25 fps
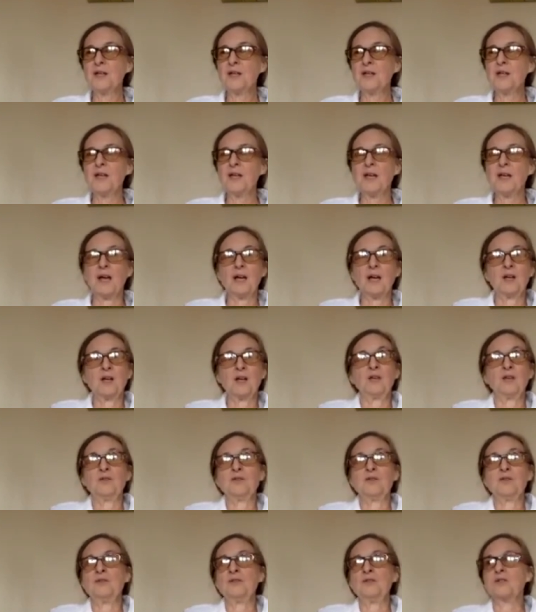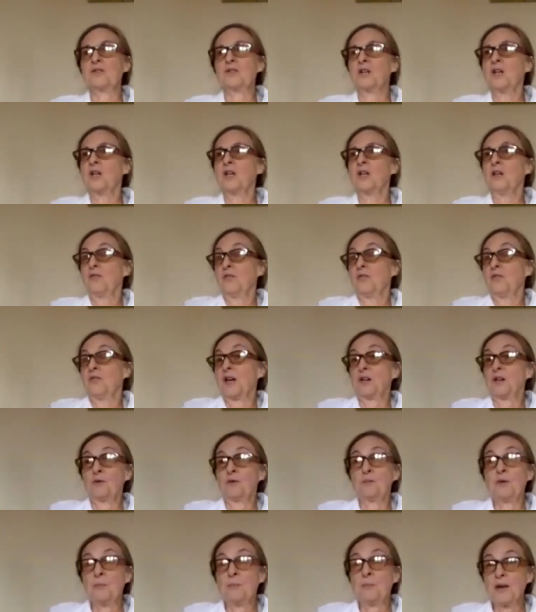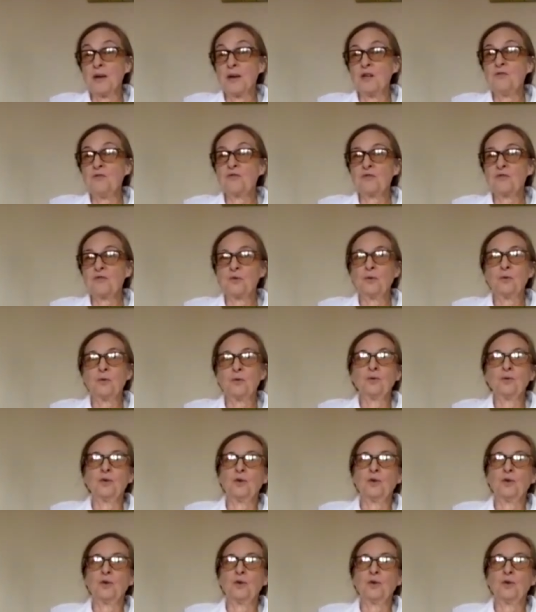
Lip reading: and that can be painful,